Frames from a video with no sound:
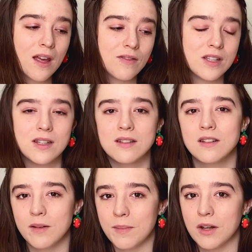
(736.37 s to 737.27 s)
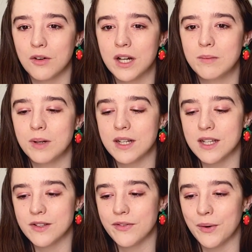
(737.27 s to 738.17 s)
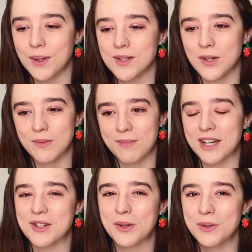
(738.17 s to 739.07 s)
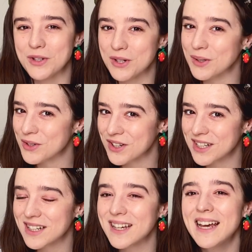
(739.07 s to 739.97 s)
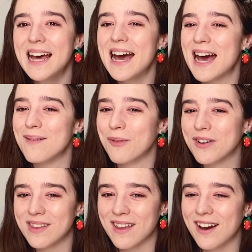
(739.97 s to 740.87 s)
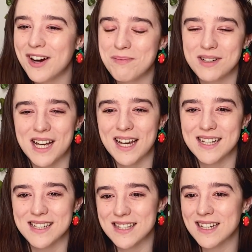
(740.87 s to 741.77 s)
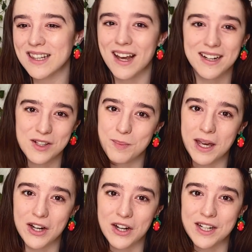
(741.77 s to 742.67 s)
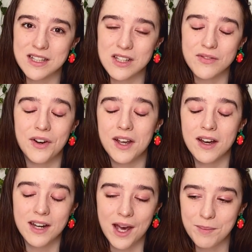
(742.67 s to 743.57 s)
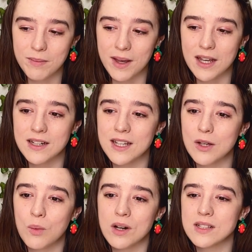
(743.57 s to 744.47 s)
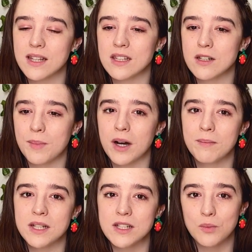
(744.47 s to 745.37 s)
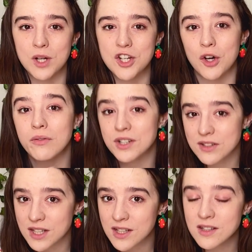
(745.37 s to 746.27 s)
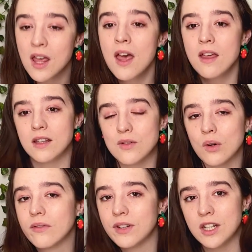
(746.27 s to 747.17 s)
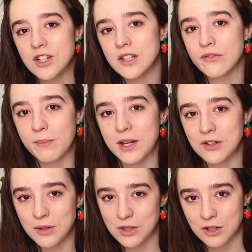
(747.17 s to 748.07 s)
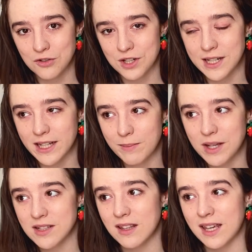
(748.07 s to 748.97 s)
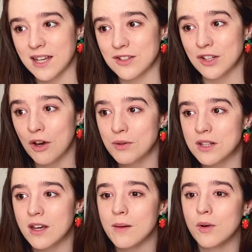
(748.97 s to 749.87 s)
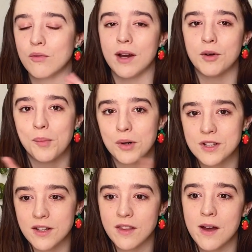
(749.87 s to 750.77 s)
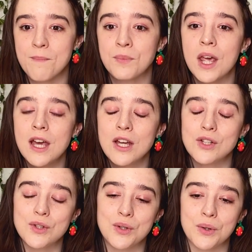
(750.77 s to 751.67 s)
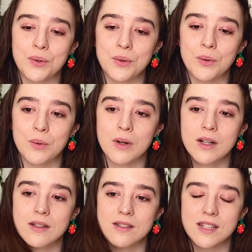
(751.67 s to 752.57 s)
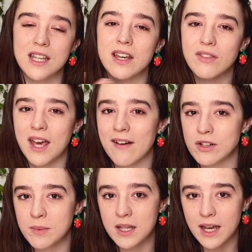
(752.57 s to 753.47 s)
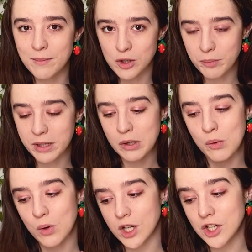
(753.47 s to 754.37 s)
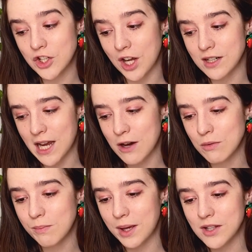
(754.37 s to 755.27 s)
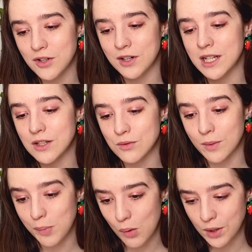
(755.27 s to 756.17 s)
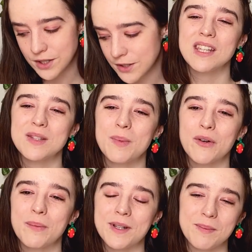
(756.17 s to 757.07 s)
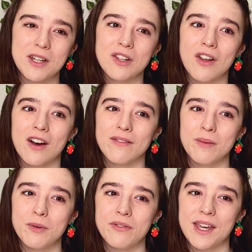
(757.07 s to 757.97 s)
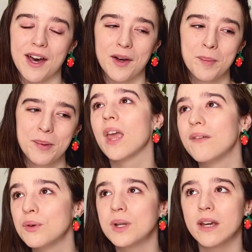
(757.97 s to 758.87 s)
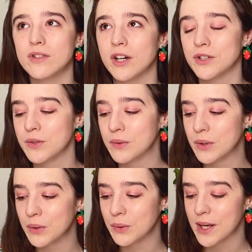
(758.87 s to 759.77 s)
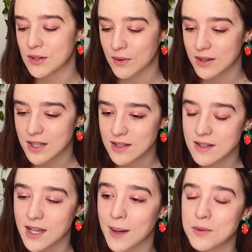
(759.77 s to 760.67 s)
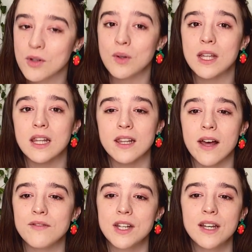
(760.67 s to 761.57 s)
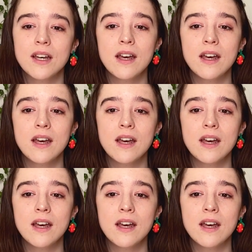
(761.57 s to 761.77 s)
This isn't a middle grade, but it is focused on magical children, and more than that, our protagonist, Linus Baker, is this very unhappy man. He works at the department which oversees these orphanages for magical children, and he basically has to go to them, write reports on them, to see if they have to be kept open or shut down based on his report. This book reminded me a lot of the movie Up. Everyone I've talked to who has read this has absolutely loved it.